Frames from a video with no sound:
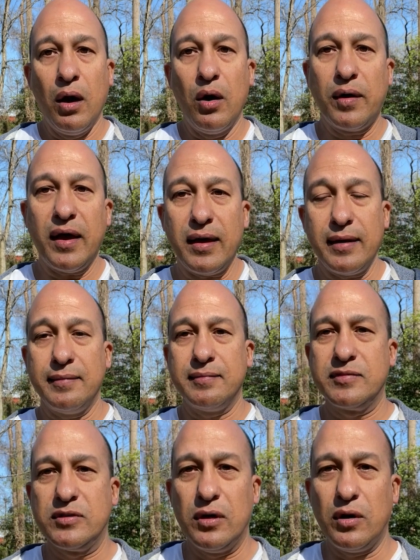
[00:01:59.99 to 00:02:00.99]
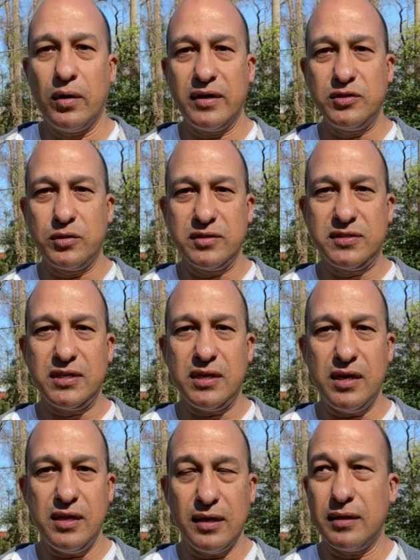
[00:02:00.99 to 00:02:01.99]
Okay, so as you can
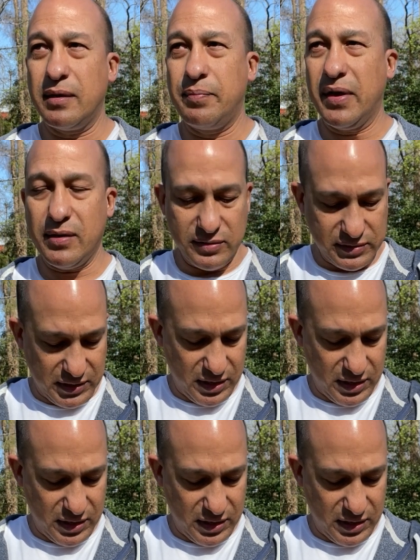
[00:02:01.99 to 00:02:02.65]
see, the lapel's